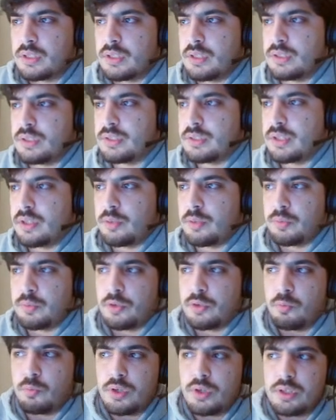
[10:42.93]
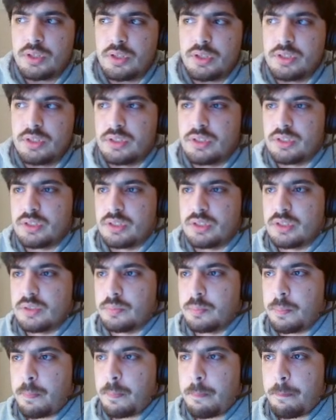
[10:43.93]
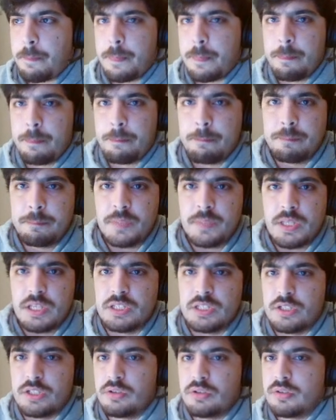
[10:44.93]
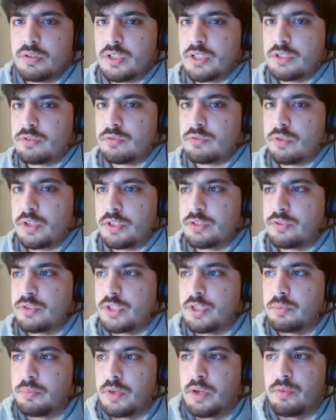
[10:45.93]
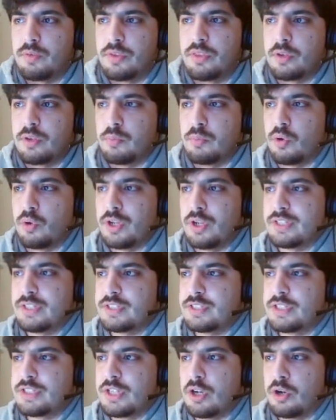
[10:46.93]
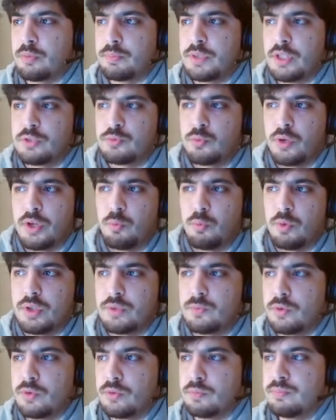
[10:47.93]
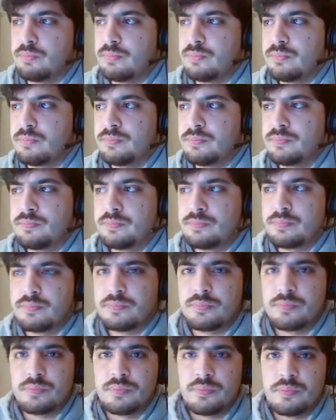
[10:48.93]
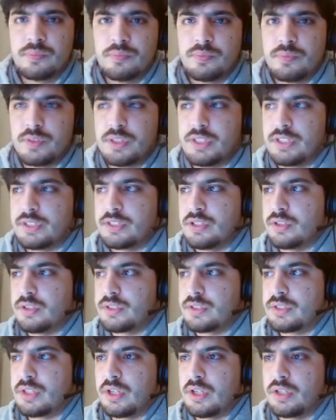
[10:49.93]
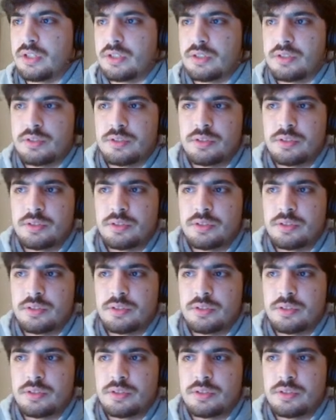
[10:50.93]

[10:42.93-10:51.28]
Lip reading: inside the bigger one, and in general I tried to keep everything more or less sharp. That's why I went for this hairstyle